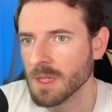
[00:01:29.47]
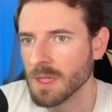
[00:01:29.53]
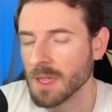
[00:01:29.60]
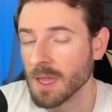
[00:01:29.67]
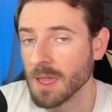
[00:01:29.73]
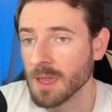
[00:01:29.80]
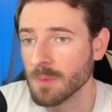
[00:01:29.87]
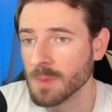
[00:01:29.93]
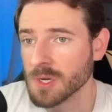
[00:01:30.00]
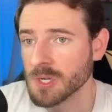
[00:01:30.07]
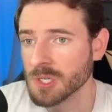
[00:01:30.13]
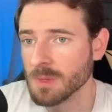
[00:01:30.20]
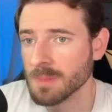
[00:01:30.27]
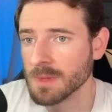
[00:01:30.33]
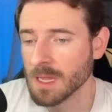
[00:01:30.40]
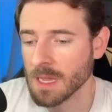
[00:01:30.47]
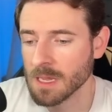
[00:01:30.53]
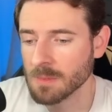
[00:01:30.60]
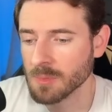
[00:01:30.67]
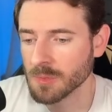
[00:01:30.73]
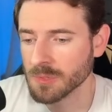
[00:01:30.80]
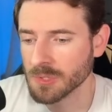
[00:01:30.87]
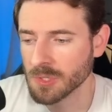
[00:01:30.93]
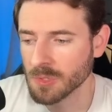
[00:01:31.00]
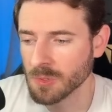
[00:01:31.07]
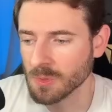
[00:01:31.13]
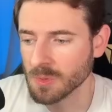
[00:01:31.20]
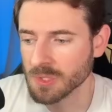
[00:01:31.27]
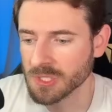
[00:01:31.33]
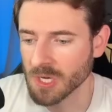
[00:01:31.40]
and we should be able
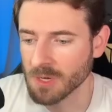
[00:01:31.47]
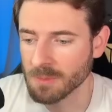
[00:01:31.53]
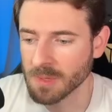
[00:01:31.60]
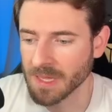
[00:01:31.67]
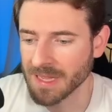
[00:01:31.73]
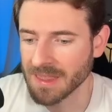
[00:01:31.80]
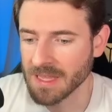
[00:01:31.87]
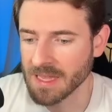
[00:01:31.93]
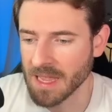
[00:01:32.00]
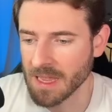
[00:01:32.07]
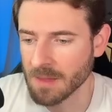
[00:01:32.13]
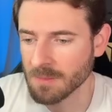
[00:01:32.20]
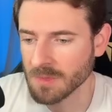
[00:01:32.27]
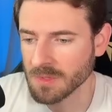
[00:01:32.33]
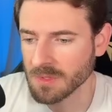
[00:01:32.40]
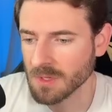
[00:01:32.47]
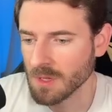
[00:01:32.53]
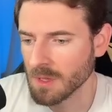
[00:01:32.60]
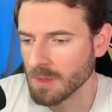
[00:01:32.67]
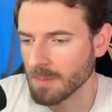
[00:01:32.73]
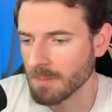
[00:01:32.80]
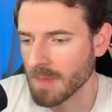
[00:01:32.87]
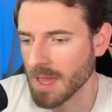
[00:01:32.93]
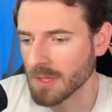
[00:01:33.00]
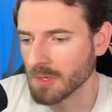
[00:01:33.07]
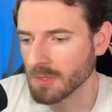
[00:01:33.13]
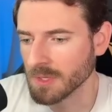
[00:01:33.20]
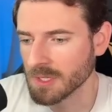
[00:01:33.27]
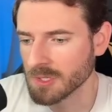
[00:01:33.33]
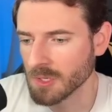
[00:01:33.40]
to start playing the games
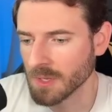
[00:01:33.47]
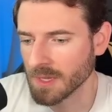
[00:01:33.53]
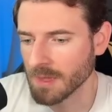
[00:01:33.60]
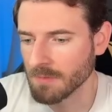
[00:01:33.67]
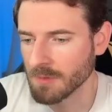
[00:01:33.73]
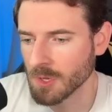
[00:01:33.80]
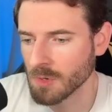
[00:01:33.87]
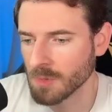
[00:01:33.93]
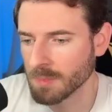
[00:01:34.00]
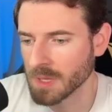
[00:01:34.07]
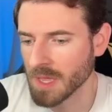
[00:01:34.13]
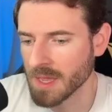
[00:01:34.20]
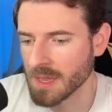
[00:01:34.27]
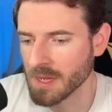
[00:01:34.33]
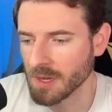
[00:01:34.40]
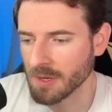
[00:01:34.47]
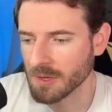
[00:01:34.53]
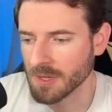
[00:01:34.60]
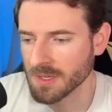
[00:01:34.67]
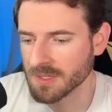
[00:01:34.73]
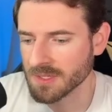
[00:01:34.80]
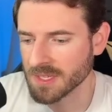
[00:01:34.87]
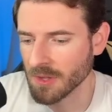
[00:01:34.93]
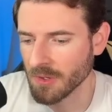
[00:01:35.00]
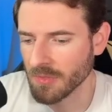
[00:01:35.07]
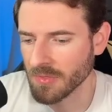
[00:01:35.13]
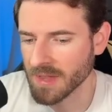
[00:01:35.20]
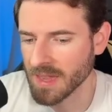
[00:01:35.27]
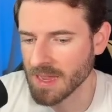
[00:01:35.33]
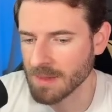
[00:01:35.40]
manually. So like if you go to play here, you can see all
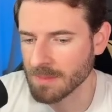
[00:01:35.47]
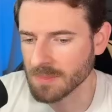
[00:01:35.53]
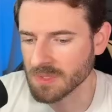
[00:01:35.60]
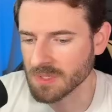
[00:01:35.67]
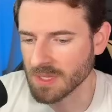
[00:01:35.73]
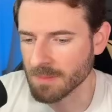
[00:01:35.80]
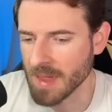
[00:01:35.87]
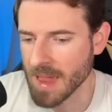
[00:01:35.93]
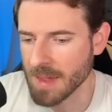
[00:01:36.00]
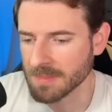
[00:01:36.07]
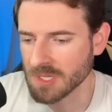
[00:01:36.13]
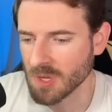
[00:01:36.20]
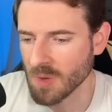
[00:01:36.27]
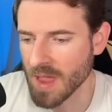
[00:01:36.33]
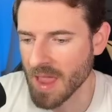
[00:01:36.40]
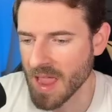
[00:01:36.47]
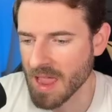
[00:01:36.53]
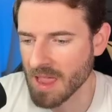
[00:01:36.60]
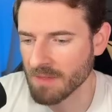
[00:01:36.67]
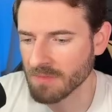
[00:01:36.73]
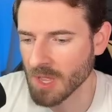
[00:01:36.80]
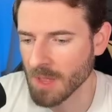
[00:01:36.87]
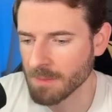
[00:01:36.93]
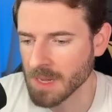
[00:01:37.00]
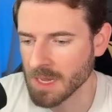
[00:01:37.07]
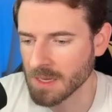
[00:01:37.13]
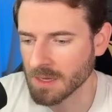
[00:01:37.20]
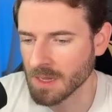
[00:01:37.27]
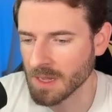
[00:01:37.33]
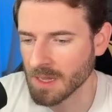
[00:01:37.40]
the games and maps that you have not
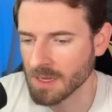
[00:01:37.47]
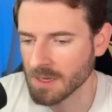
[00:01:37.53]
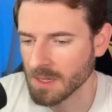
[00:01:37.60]
beaten yet.